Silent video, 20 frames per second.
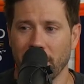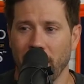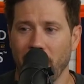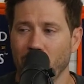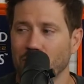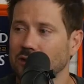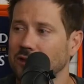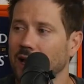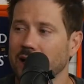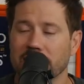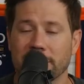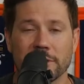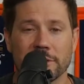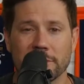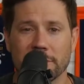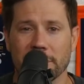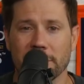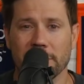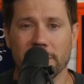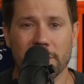I would like to
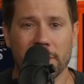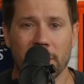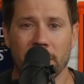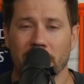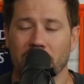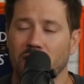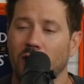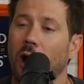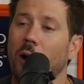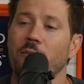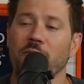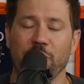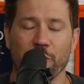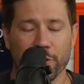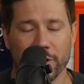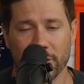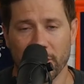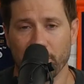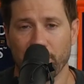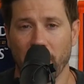see
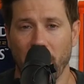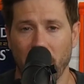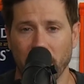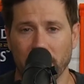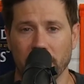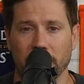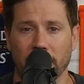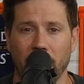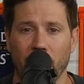comfort in the pocket.